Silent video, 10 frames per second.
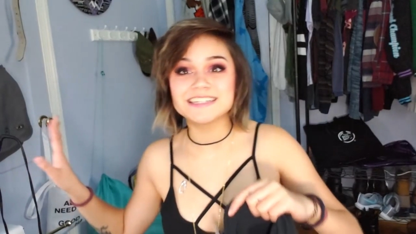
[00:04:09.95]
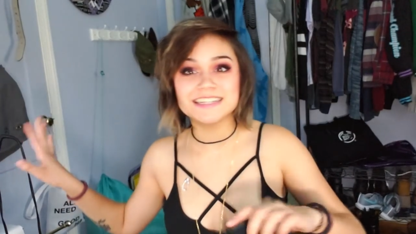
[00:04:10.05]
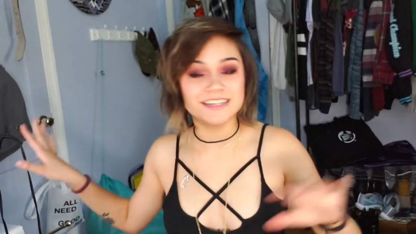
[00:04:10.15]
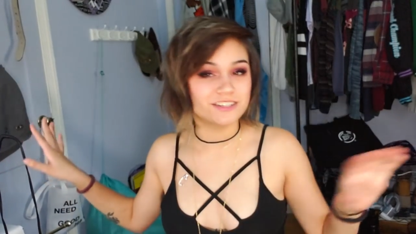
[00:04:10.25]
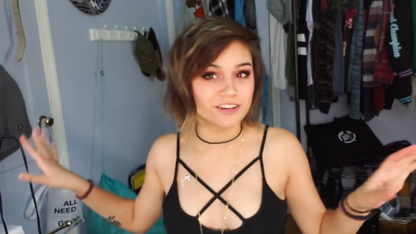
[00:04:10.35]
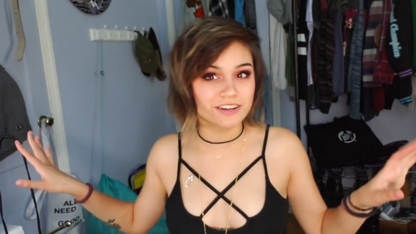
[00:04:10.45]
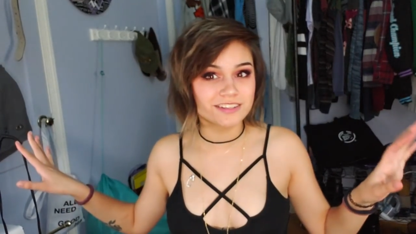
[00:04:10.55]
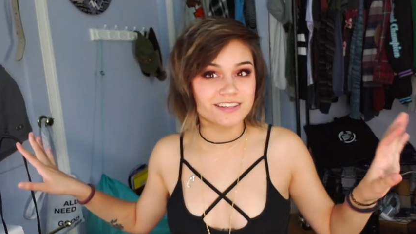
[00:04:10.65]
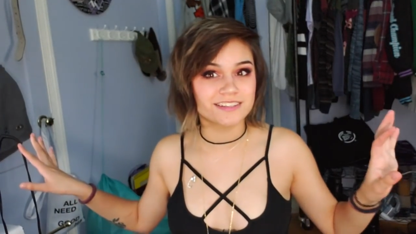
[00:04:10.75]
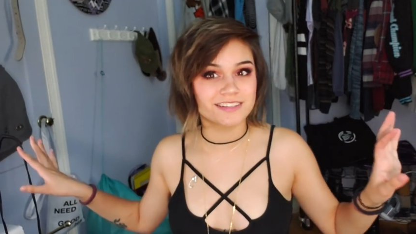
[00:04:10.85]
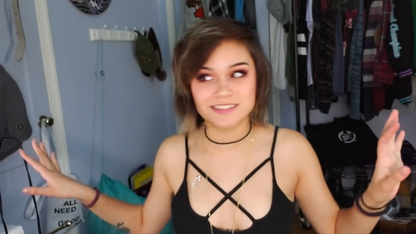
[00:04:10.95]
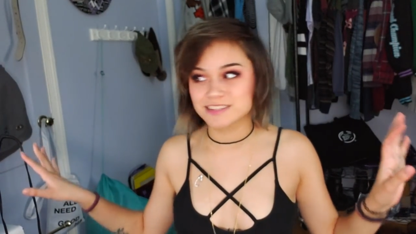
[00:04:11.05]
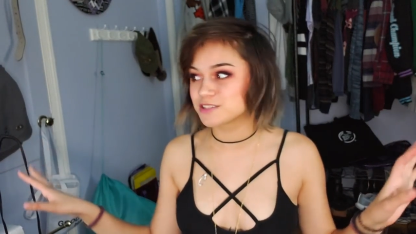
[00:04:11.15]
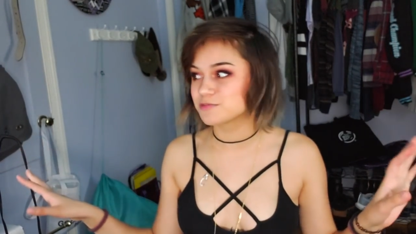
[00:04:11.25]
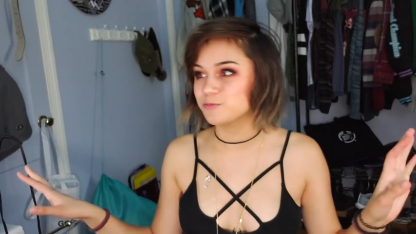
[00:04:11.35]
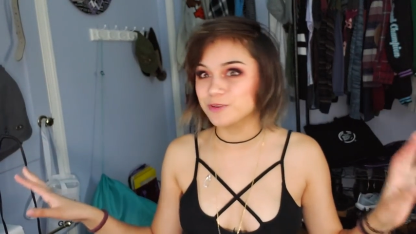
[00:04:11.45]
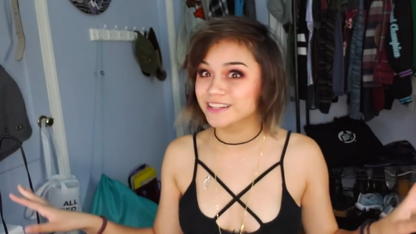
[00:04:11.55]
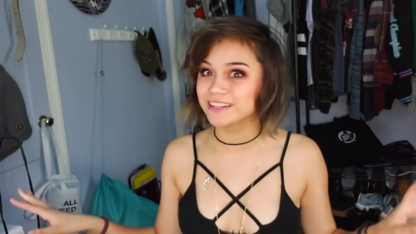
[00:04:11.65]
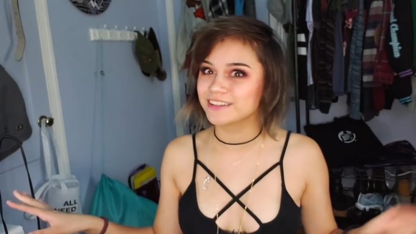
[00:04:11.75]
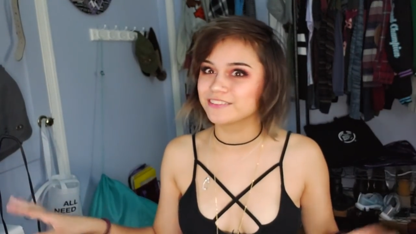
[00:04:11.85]
the t-shirts because this is
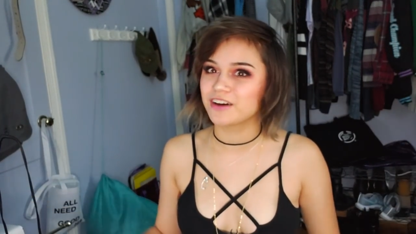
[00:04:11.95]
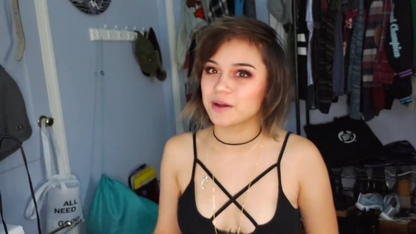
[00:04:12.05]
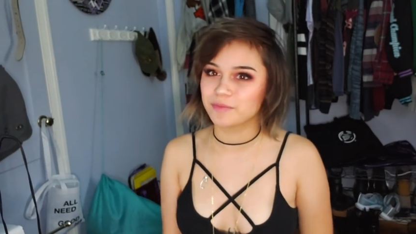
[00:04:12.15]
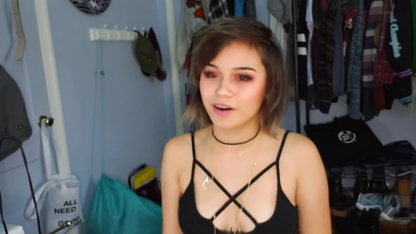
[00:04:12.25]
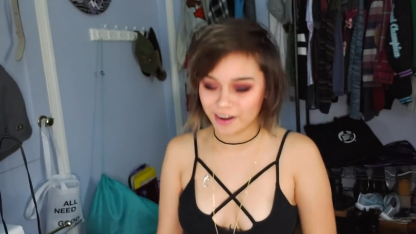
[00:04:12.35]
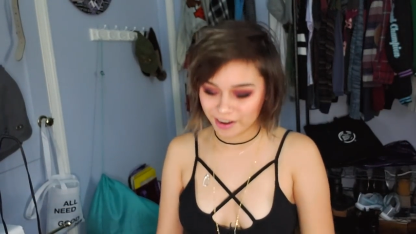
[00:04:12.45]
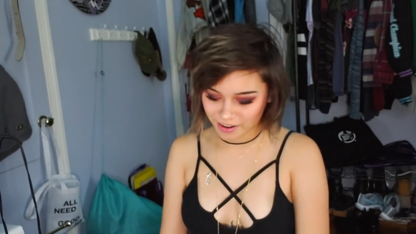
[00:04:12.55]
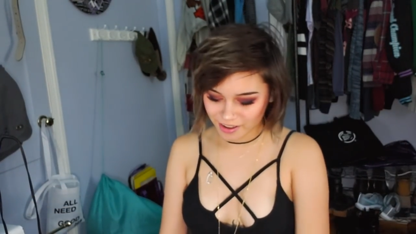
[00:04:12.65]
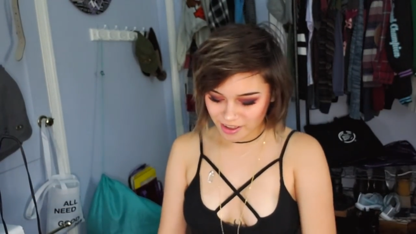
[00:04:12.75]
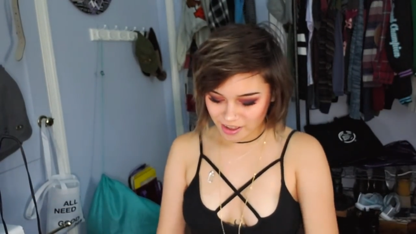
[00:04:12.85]
really the fun part.